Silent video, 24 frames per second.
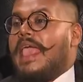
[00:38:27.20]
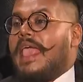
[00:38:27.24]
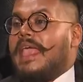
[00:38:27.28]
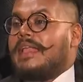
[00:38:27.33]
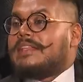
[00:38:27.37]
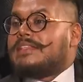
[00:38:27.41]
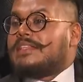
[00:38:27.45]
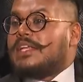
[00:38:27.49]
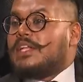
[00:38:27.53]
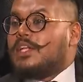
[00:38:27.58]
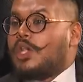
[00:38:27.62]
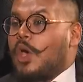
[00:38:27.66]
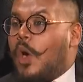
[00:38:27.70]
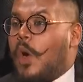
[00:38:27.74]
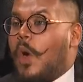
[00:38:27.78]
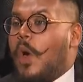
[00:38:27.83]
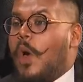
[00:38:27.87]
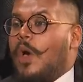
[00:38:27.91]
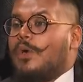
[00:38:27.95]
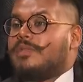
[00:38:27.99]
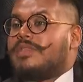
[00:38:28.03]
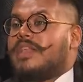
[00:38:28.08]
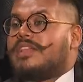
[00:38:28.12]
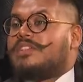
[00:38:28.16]
It's a
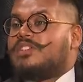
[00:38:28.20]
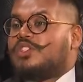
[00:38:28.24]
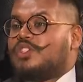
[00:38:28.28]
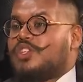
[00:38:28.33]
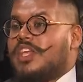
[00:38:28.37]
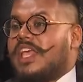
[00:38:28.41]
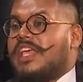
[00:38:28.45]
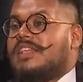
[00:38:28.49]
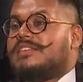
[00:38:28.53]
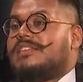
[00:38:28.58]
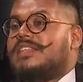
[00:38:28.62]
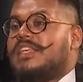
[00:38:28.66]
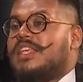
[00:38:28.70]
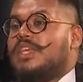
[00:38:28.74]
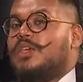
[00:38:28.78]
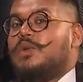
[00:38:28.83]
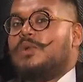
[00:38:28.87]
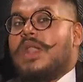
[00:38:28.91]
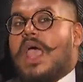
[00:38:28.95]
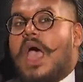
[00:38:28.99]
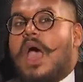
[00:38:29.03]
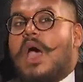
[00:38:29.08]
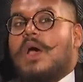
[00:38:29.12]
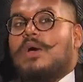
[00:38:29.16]
dog that's chasing you
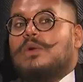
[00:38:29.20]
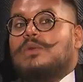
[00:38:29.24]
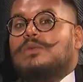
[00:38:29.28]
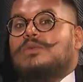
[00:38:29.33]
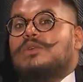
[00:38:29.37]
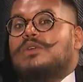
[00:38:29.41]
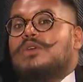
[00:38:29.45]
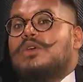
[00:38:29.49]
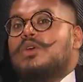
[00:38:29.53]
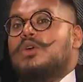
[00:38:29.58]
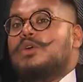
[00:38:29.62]
down